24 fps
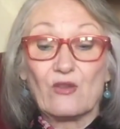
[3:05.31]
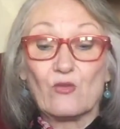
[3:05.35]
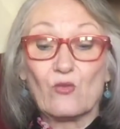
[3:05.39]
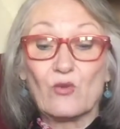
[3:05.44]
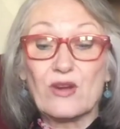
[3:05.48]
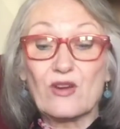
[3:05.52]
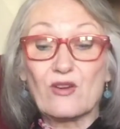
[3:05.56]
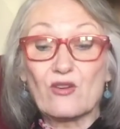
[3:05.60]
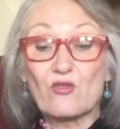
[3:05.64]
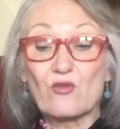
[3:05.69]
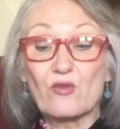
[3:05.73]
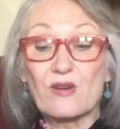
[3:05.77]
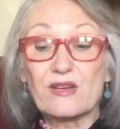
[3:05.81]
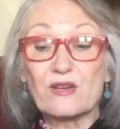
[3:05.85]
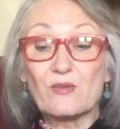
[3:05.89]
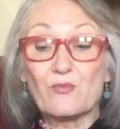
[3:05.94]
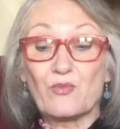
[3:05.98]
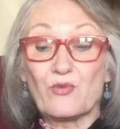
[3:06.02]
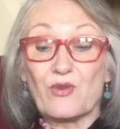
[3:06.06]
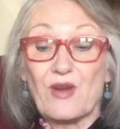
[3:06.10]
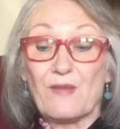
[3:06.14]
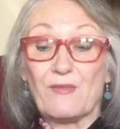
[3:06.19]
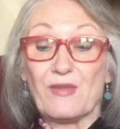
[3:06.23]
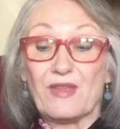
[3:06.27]
We are going to
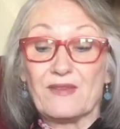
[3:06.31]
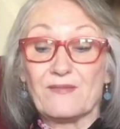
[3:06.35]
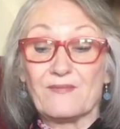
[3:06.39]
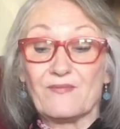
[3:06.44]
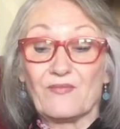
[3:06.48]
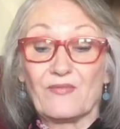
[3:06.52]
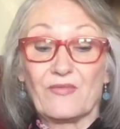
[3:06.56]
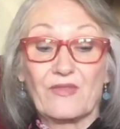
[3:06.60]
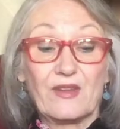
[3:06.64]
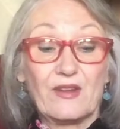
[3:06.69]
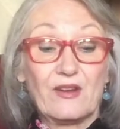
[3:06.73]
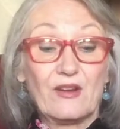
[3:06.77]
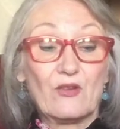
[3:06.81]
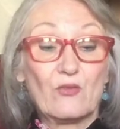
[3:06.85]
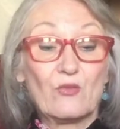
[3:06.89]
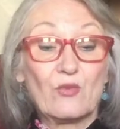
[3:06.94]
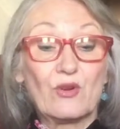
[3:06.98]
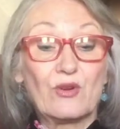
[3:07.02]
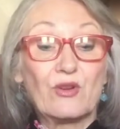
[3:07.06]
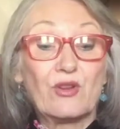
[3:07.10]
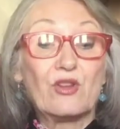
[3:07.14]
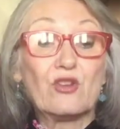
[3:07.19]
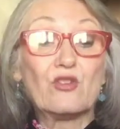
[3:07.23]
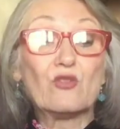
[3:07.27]
Bremen,
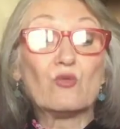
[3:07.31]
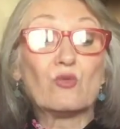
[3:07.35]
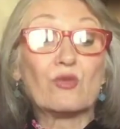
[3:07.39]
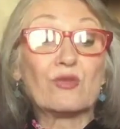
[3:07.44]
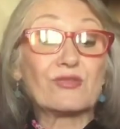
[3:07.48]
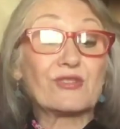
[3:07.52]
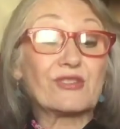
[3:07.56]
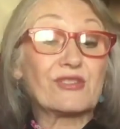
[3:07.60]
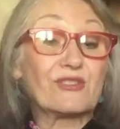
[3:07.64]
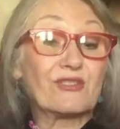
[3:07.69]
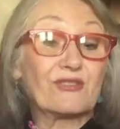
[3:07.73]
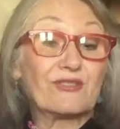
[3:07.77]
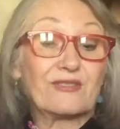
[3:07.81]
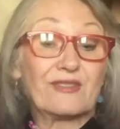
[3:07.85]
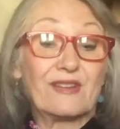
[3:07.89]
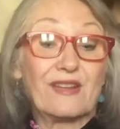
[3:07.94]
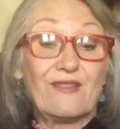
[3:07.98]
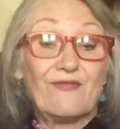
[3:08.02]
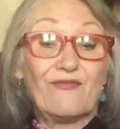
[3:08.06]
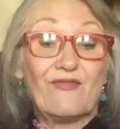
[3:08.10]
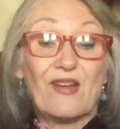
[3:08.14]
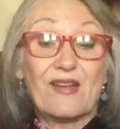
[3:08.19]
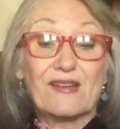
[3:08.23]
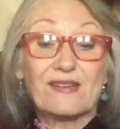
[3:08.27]
where you will
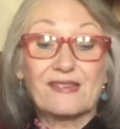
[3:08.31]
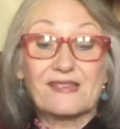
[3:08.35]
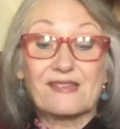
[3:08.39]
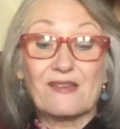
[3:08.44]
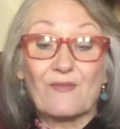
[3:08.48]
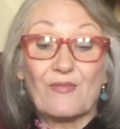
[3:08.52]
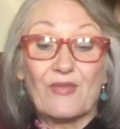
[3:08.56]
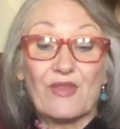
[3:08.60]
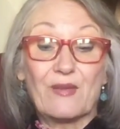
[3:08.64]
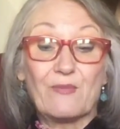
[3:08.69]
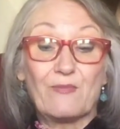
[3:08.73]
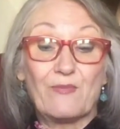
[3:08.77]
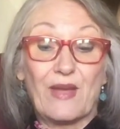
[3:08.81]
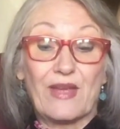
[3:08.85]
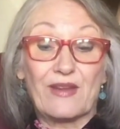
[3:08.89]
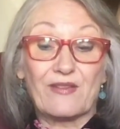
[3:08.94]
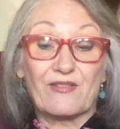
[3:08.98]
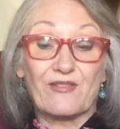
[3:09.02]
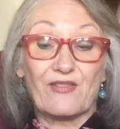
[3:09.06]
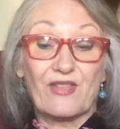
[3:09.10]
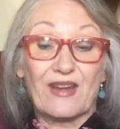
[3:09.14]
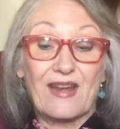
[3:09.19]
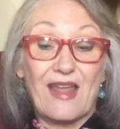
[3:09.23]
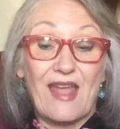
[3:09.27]
certainly find something
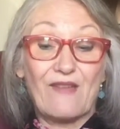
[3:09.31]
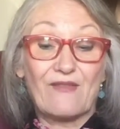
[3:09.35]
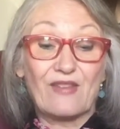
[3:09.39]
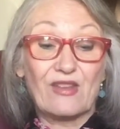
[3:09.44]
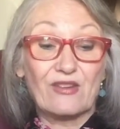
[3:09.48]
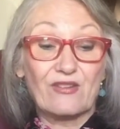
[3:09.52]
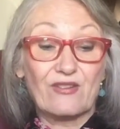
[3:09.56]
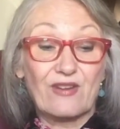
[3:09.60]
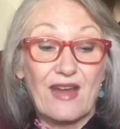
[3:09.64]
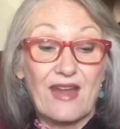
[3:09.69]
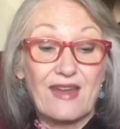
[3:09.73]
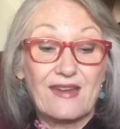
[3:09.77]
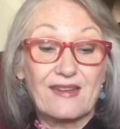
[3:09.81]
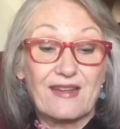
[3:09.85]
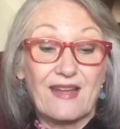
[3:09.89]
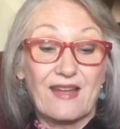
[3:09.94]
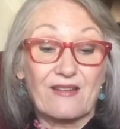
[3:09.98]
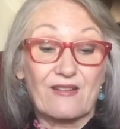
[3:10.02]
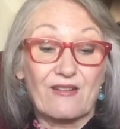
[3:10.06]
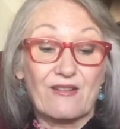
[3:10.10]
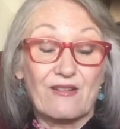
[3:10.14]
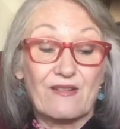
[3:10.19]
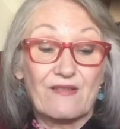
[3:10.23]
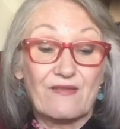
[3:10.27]
better than having your head
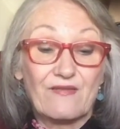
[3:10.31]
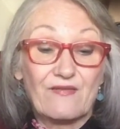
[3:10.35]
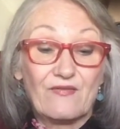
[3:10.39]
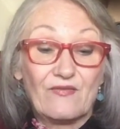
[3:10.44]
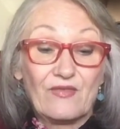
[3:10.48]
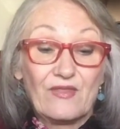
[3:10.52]
cut off.